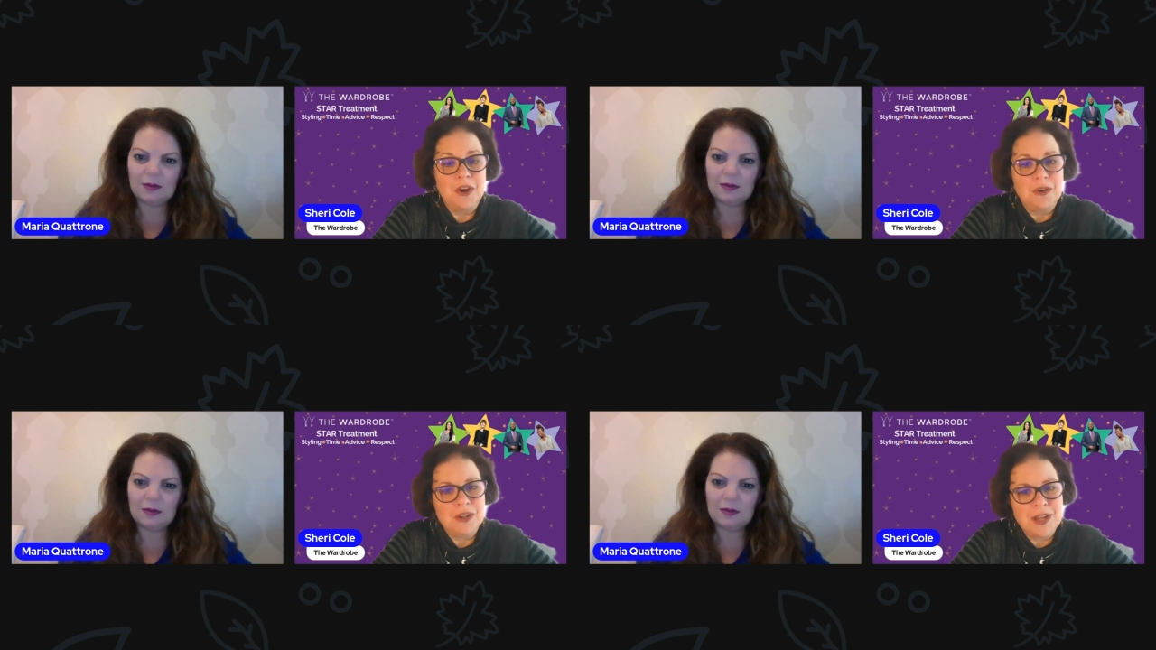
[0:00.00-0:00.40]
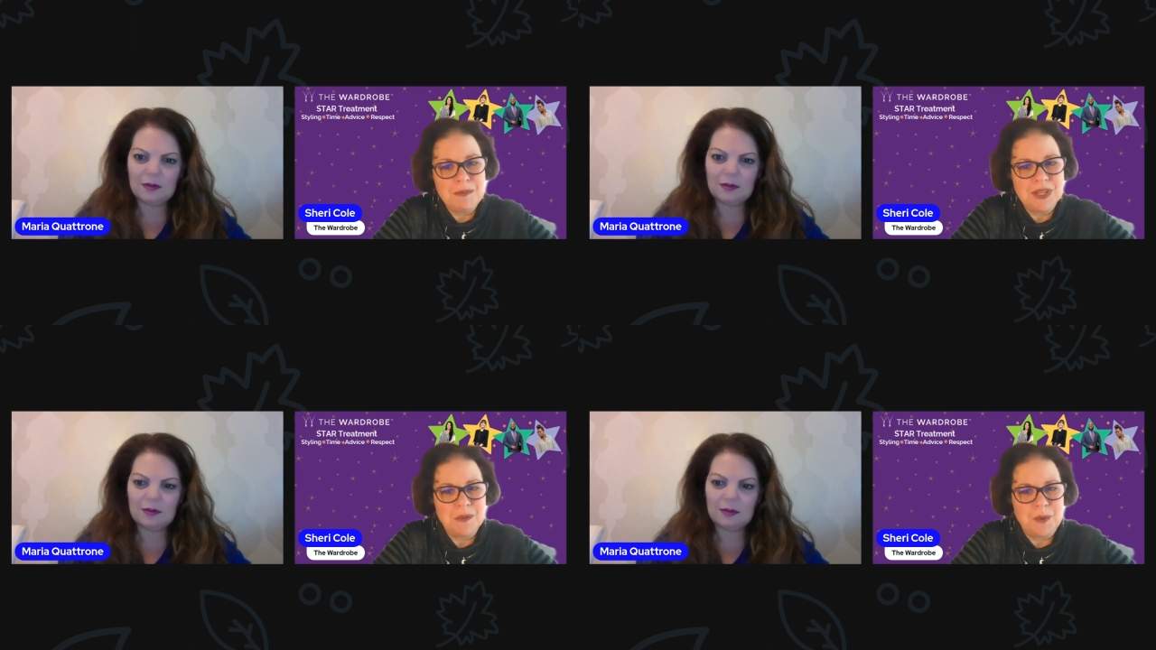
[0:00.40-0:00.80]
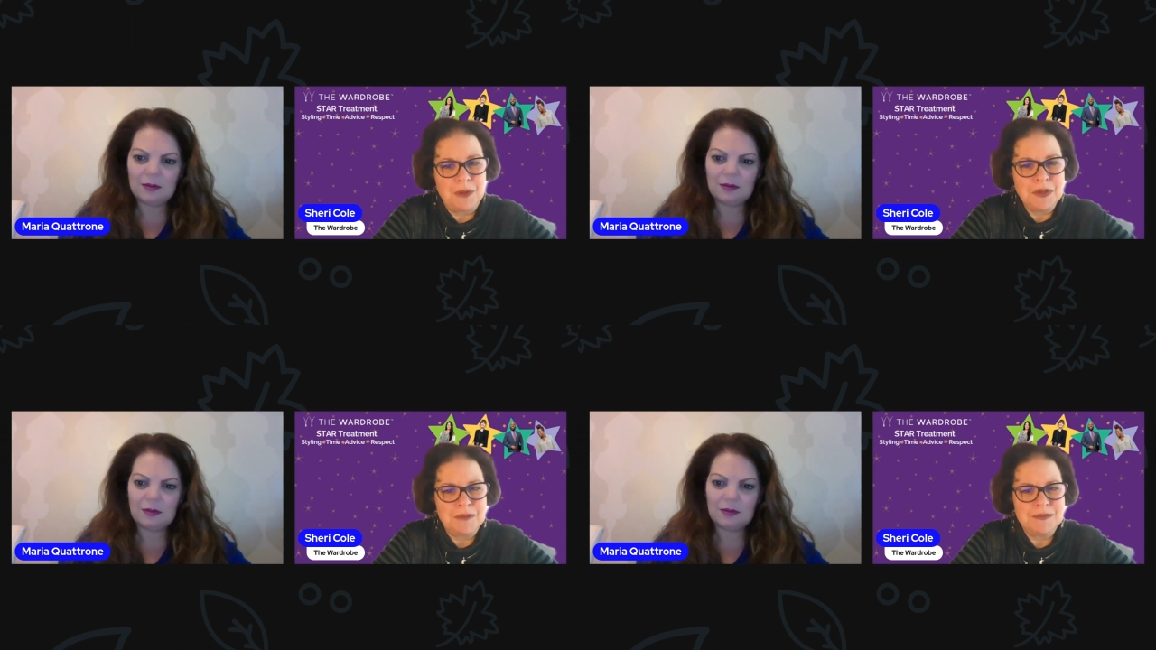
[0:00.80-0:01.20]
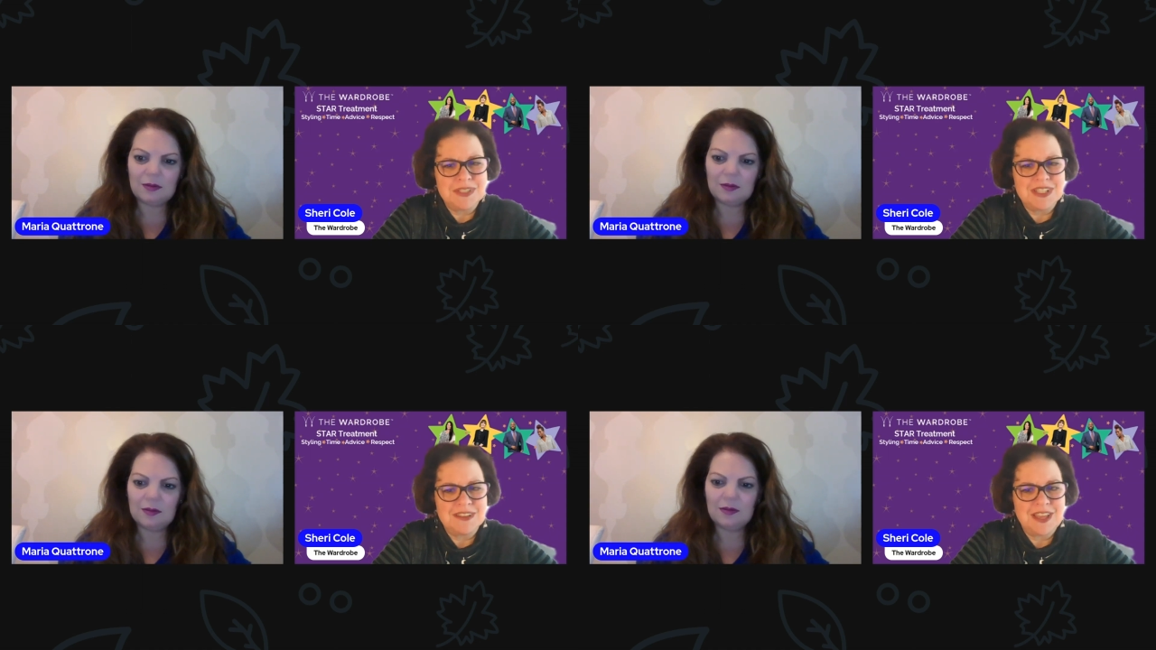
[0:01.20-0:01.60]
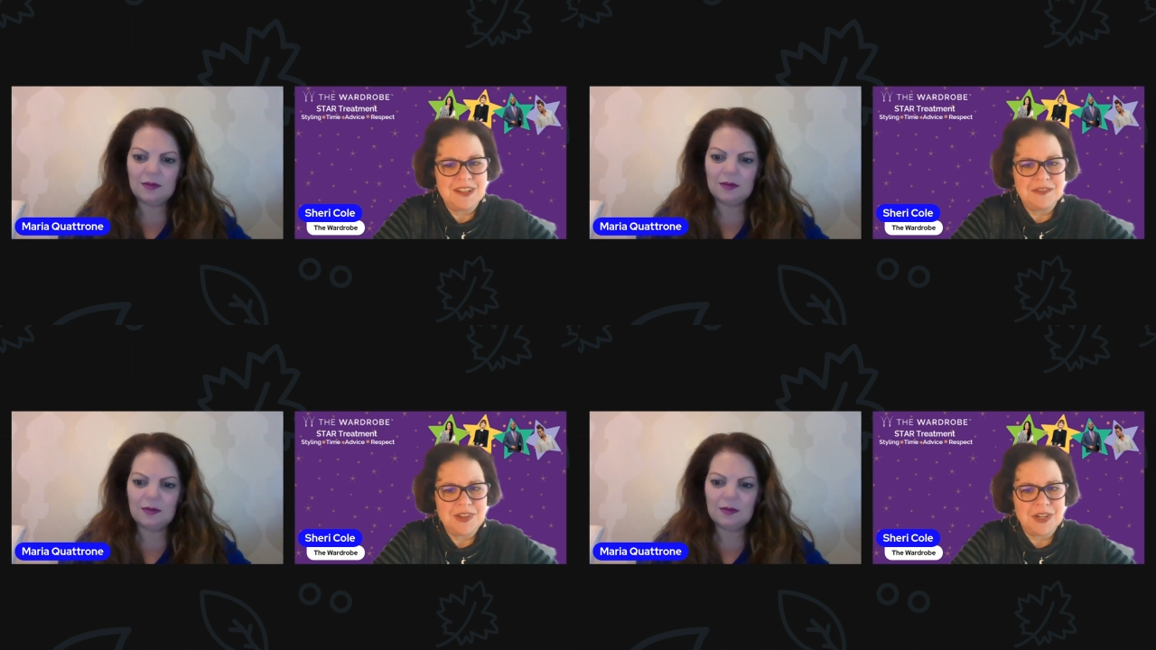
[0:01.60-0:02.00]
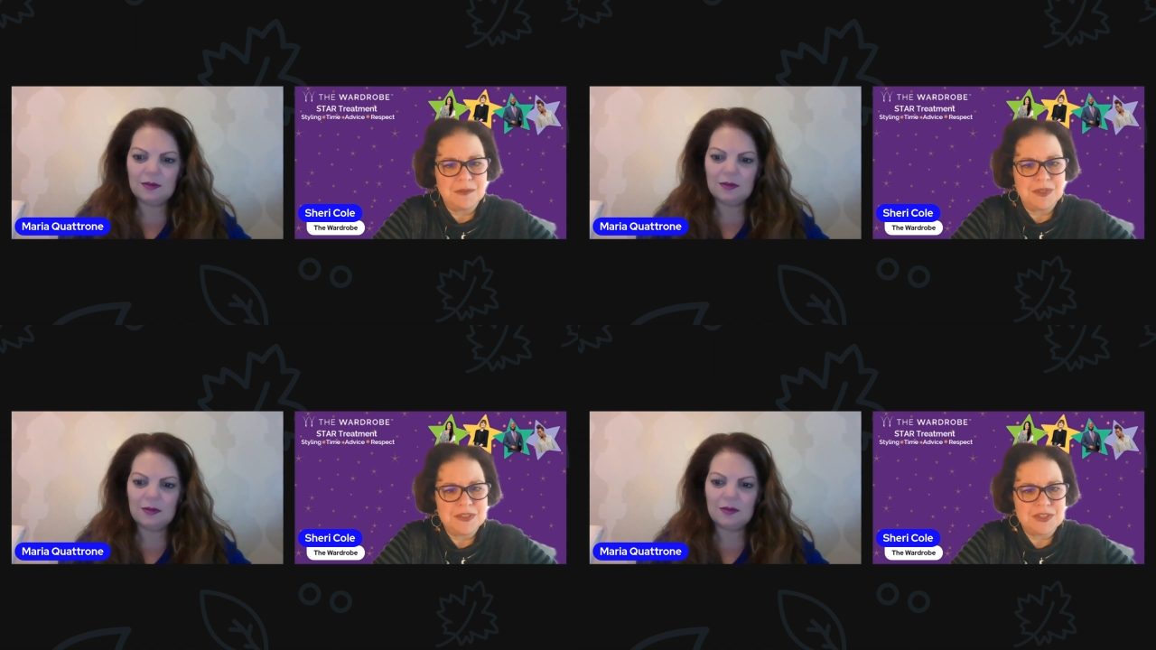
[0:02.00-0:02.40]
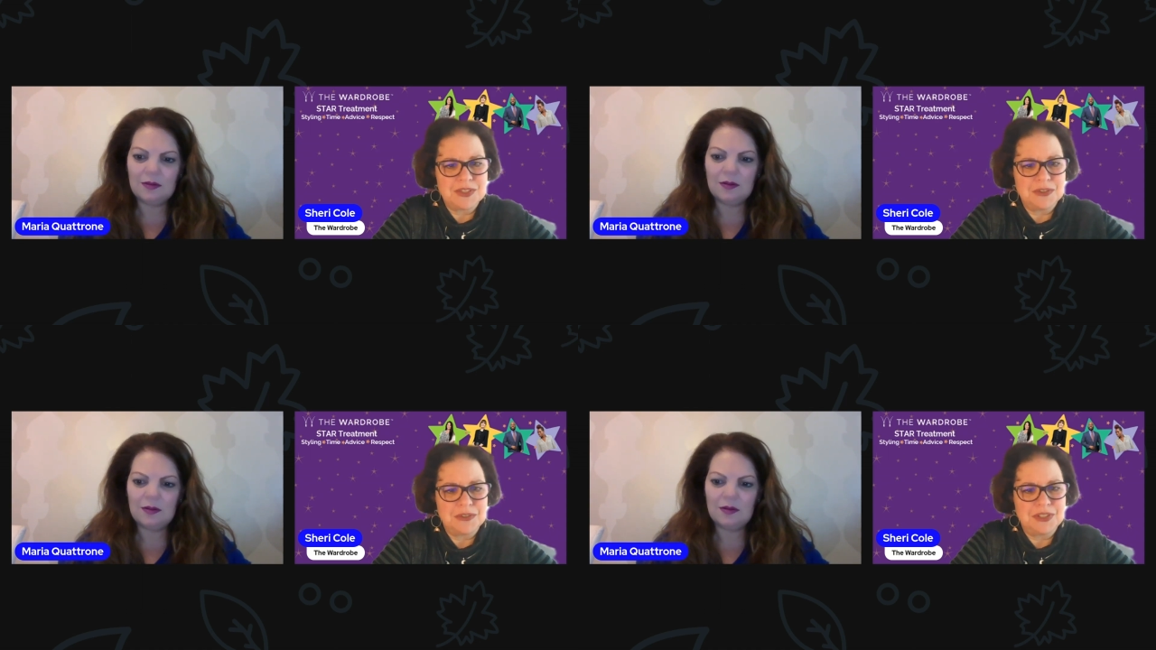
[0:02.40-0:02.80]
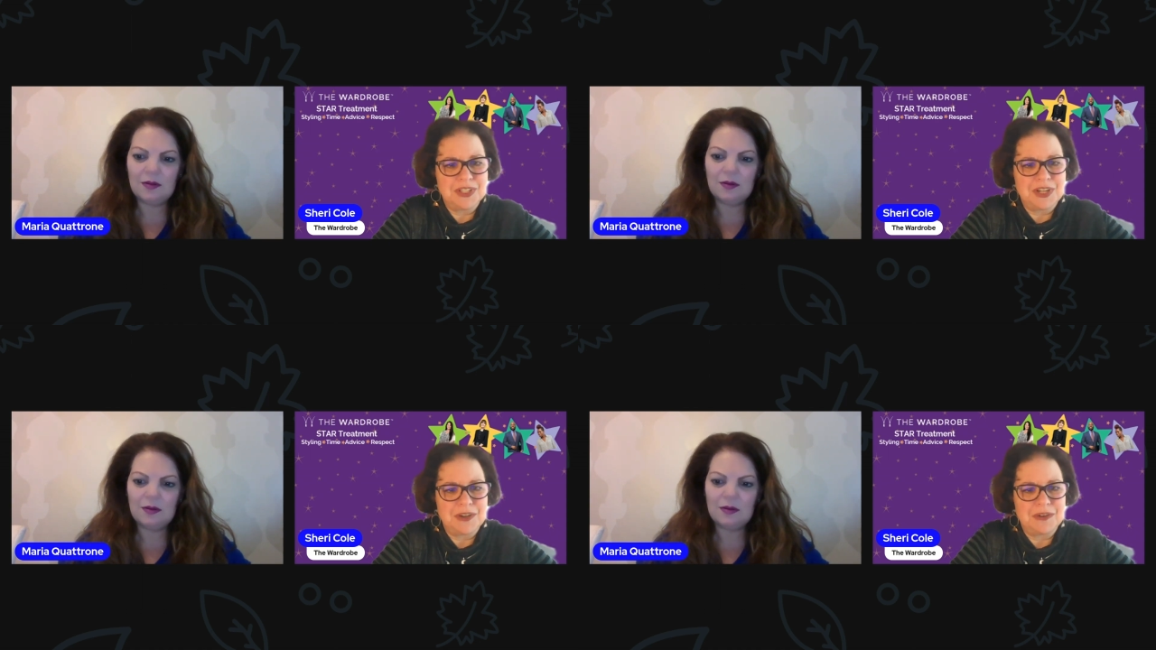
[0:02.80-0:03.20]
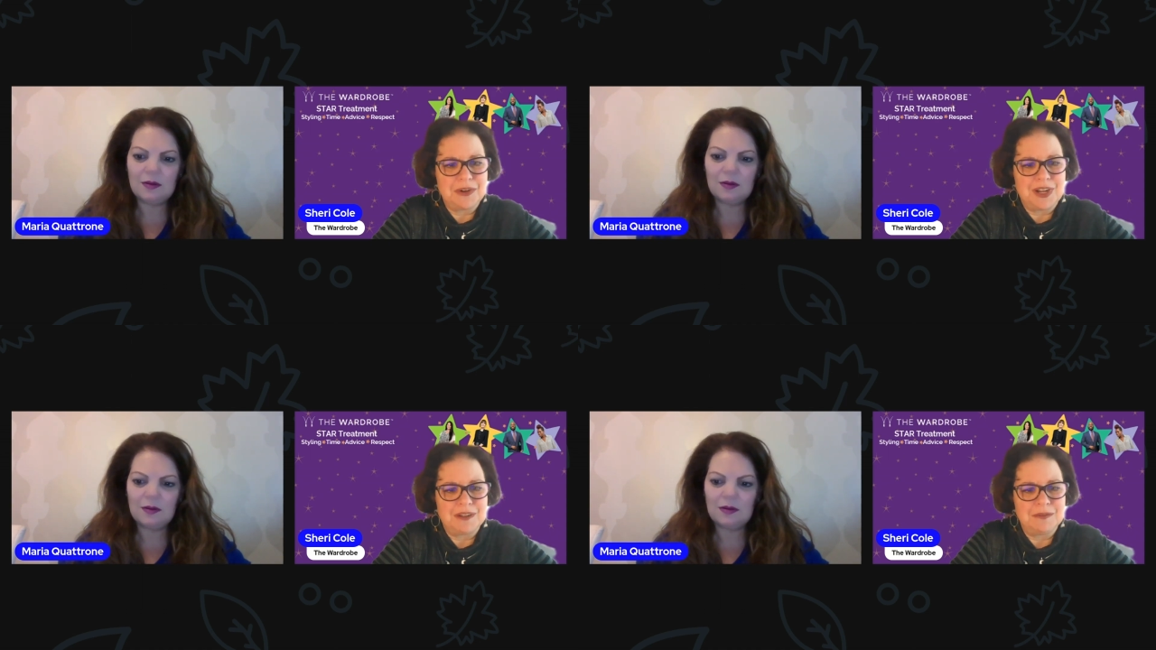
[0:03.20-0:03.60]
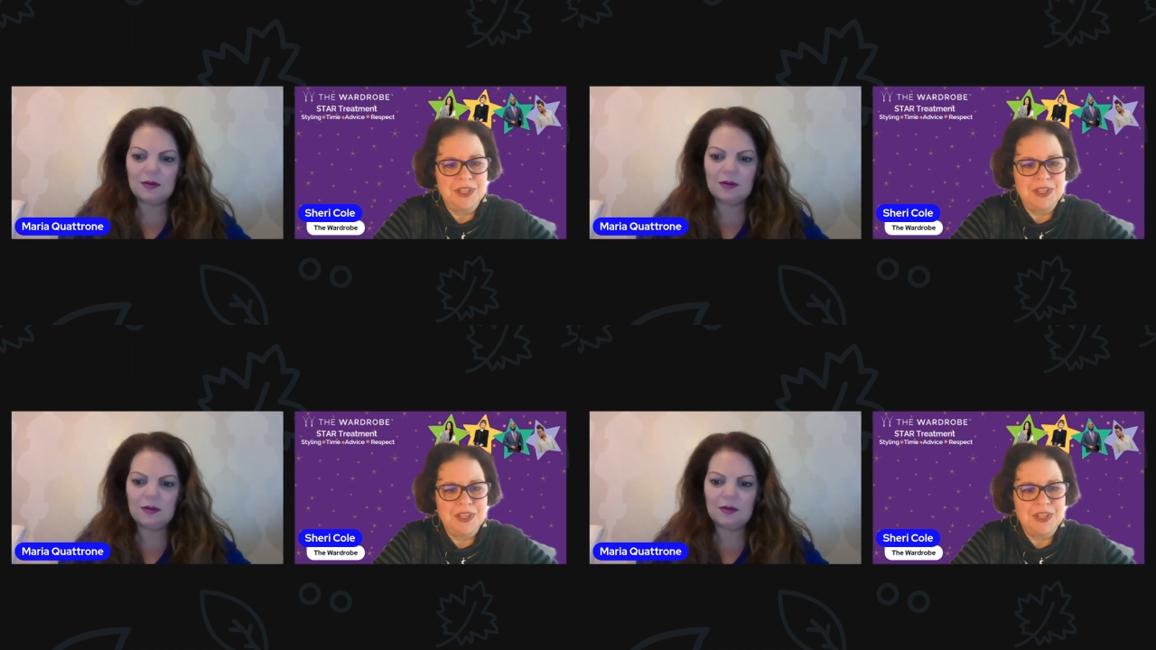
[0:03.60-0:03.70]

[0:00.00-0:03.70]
Speaker 1: or not being welcomed in that environment too you know um,